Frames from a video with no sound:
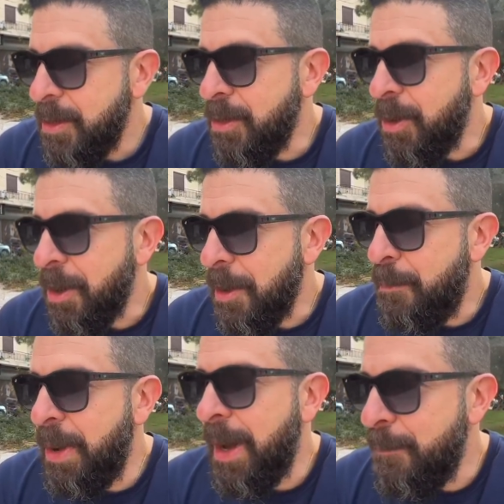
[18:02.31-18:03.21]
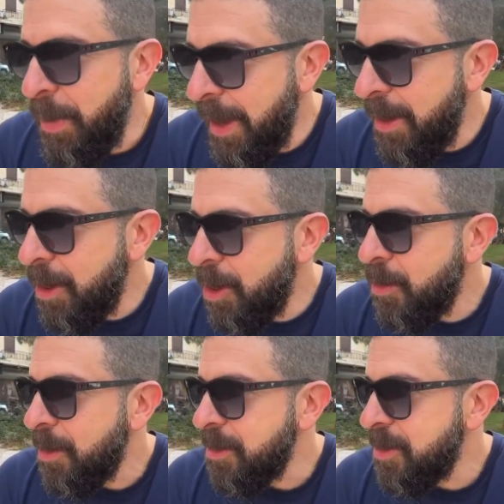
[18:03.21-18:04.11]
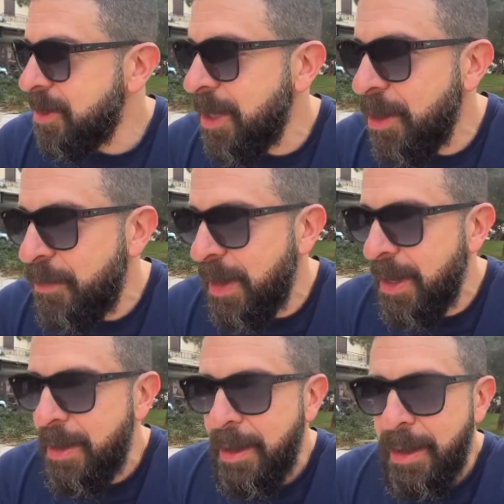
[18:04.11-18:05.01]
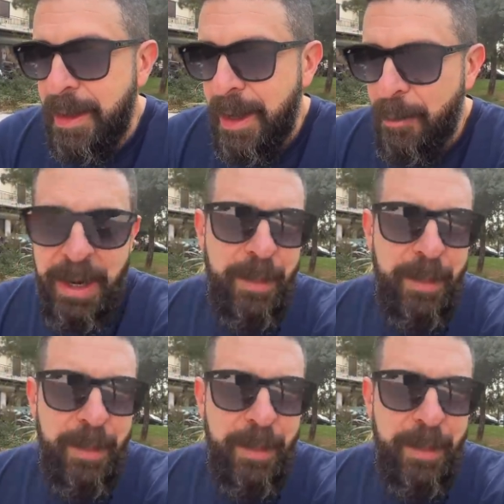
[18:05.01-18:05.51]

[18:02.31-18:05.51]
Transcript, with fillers: or Pompeo or Sullivan and when